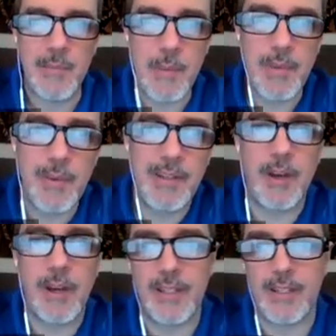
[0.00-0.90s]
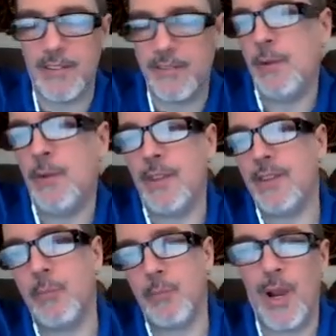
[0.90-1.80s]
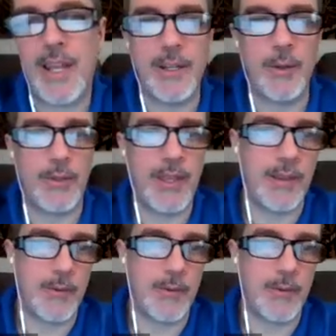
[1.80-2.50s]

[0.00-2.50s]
it might be a bit daunting, confusing, this brand new thing.